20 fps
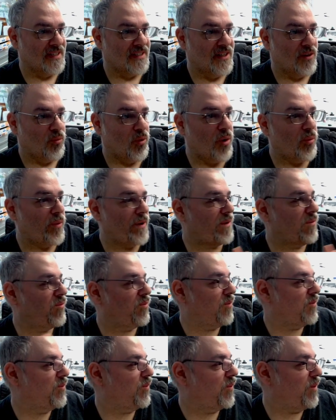Well,
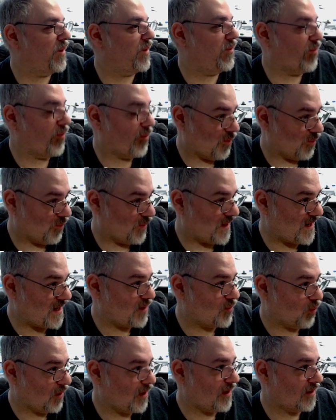we
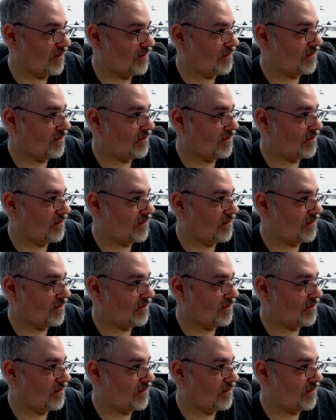need one.